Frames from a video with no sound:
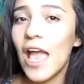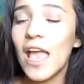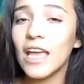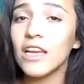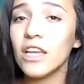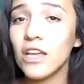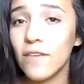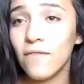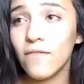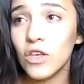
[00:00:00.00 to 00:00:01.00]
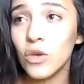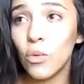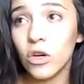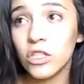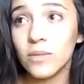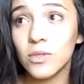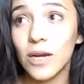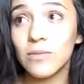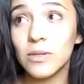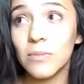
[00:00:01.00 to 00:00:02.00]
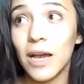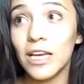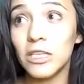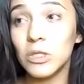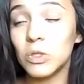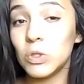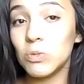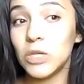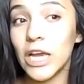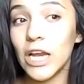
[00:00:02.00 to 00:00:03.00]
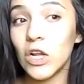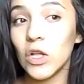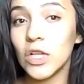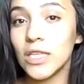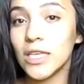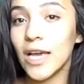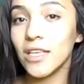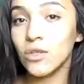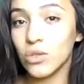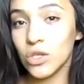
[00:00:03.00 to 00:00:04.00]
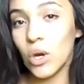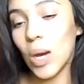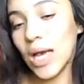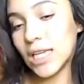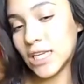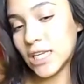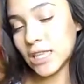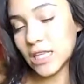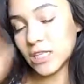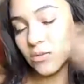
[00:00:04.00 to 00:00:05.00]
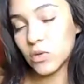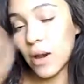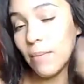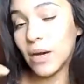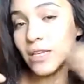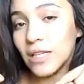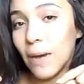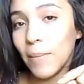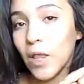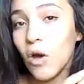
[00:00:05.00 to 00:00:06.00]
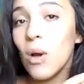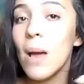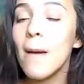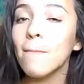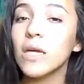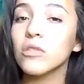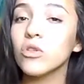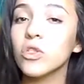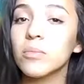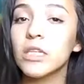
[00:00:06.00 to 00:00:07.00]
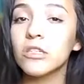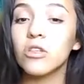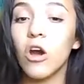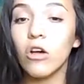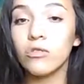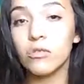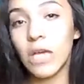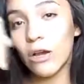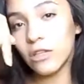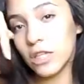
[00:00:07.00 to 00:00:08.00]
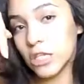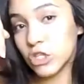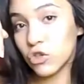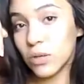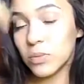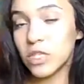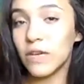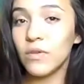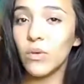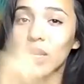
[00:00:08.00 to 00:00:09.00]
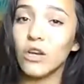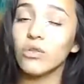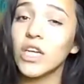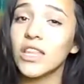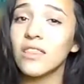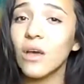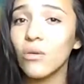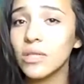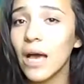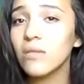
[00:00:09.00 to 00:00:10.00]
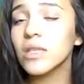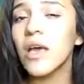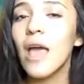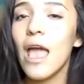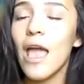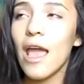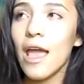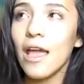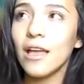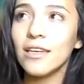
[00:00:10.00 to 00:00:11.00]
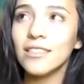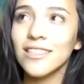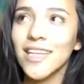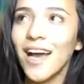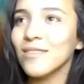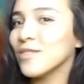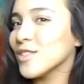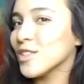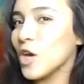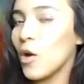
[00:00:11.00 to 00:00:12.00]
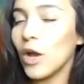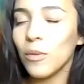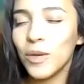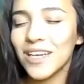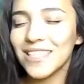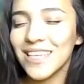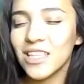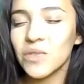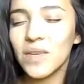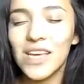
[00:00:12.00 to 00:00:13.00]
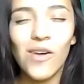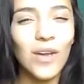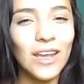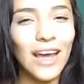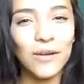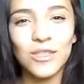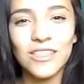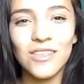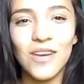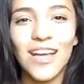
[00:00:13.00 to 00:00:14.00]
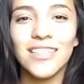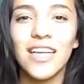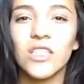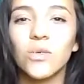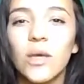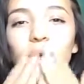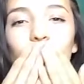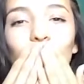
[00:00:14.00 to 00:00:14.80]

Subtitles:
And if you aren't subscribed to my YouTube channel yet, you should go ahead and hit that subscribe button down below. My social medias are also down in the description if you want to go check those out. And yeah, so I hope you guys like this video, and I will see you guys next week.